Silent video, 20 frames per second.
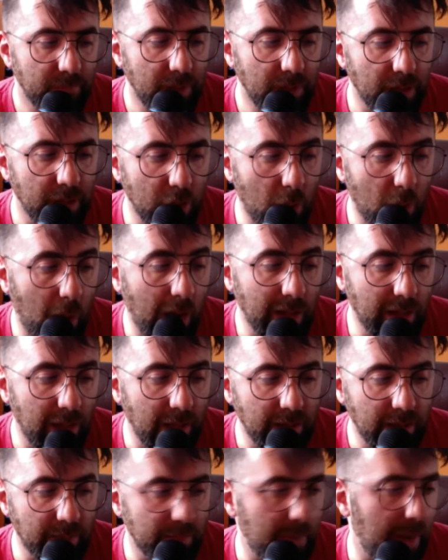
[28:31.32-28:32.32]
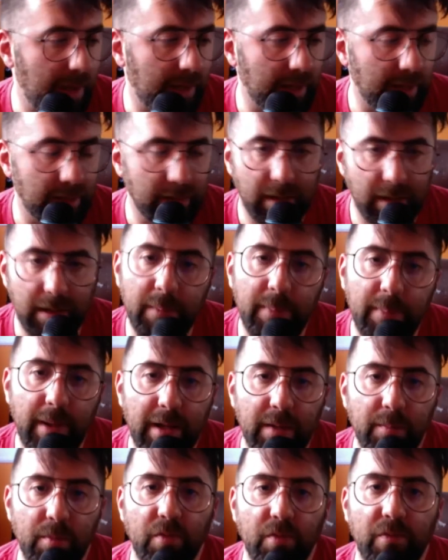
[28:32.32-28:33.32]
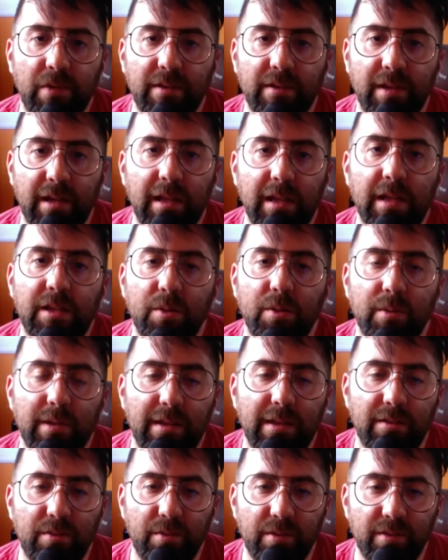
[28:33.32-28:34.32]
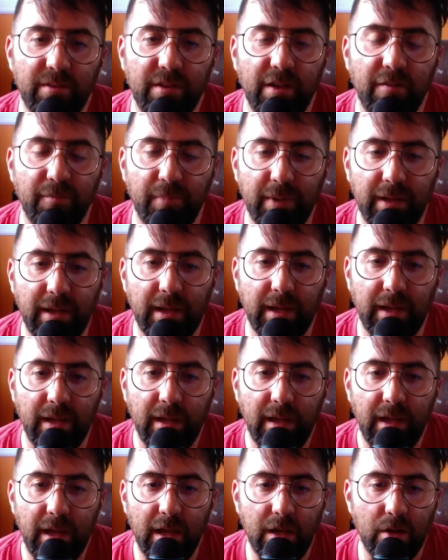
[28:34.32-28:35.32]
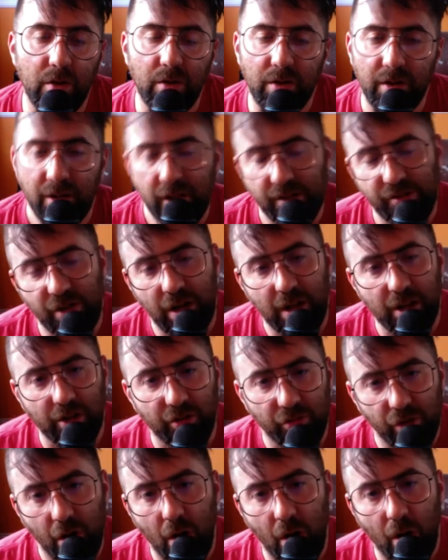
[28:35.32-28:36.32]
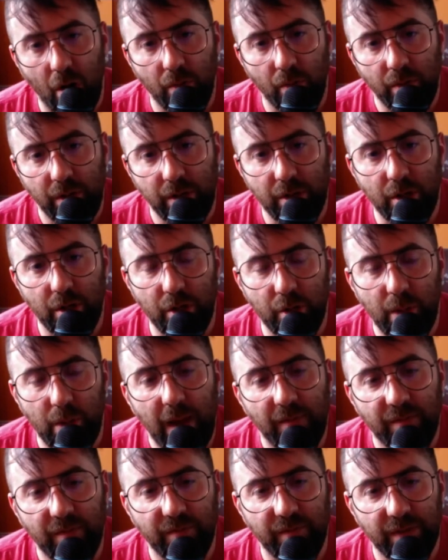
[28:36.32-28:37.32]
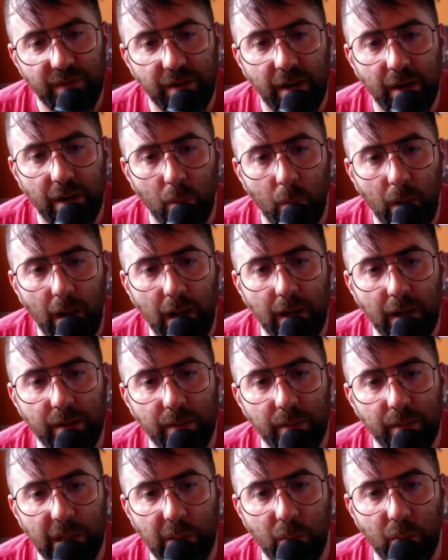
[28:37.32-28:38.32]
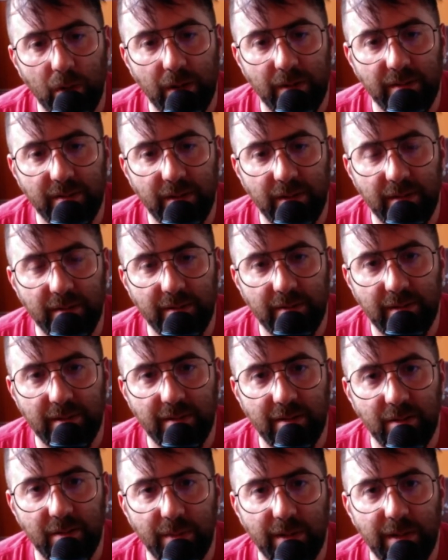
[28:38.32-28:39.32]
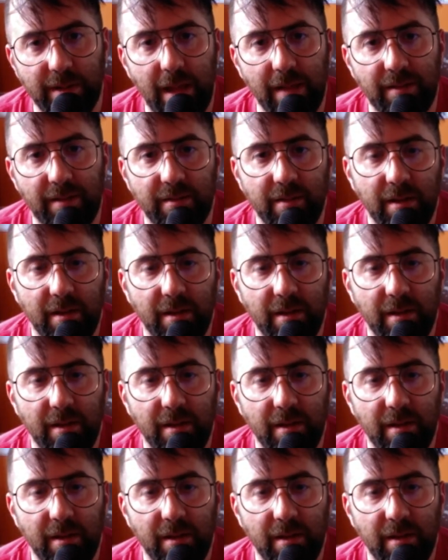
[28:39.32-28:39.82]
you know, I like making independent movies and I like doing that sort of stuff. But like, in order to try to grow, you know, you have to figure out a way to like work inside the system. And that's,